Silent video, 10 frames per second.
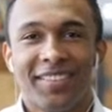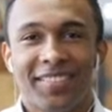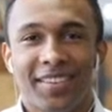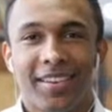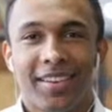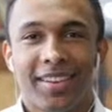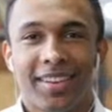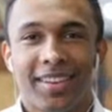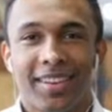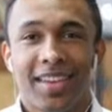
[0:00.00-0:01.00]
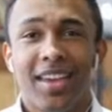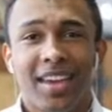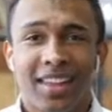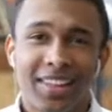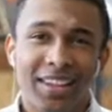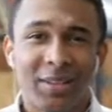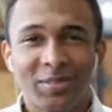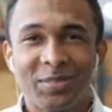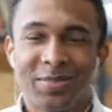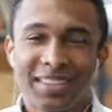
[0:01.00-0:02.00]
You point to them and they'll
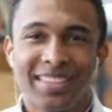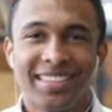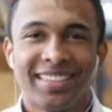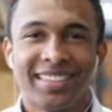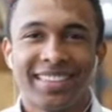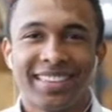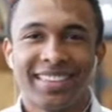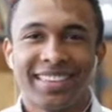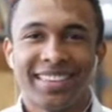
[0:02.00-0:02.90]
stream to whoever you want.